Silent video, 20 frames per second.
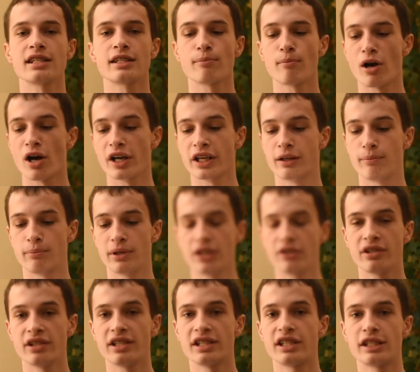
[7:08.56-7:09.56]
is my
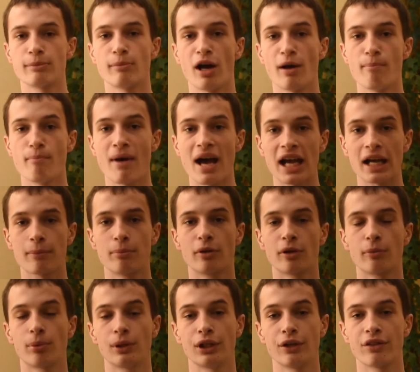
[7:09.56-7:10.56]
computer. This is my
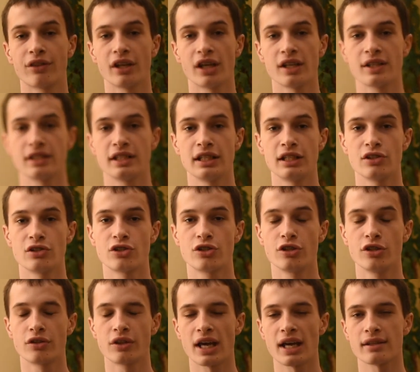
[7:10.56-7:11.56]
MacBook Pro 13-inch
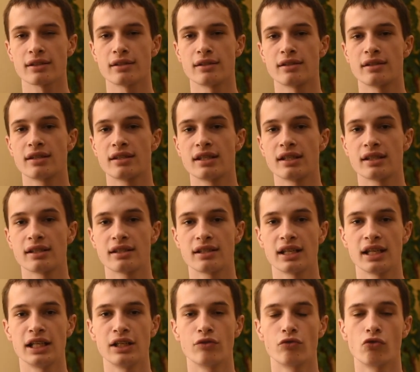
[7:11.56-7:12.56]

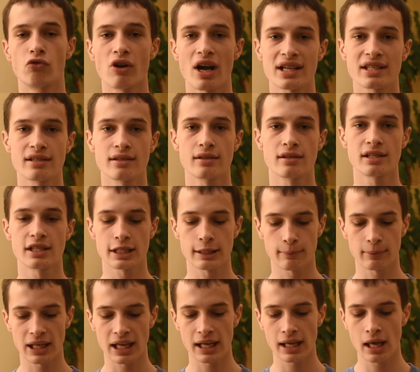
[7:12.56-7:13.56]
2016 Retina
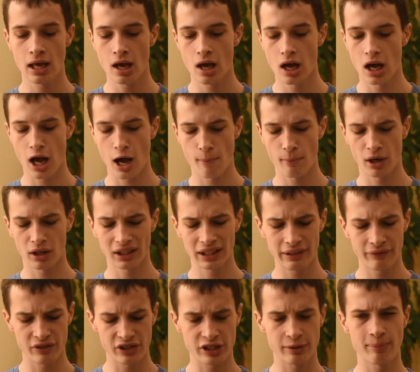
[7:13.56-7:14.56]
display. I'll
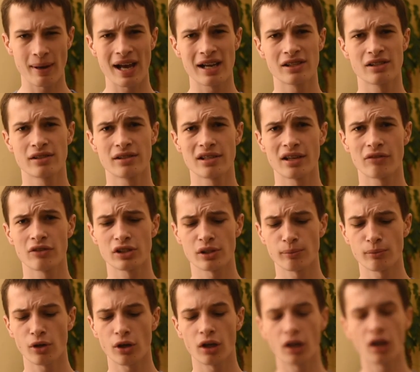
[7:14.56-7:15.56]
leave the specs and stuff because
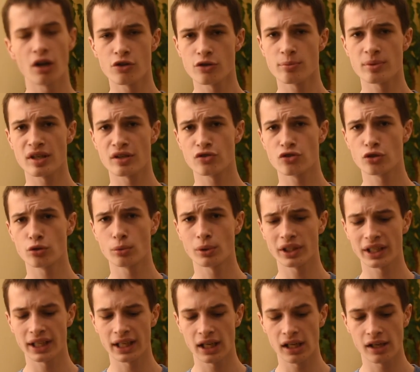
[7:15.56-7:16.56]
I'm not 100% sure
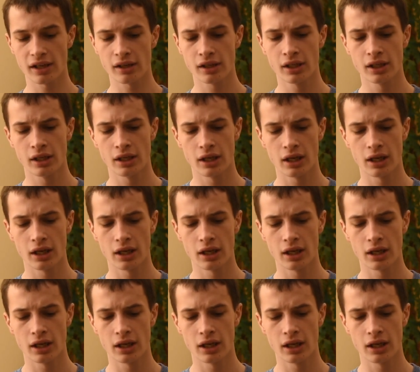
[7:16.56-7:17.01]
what they are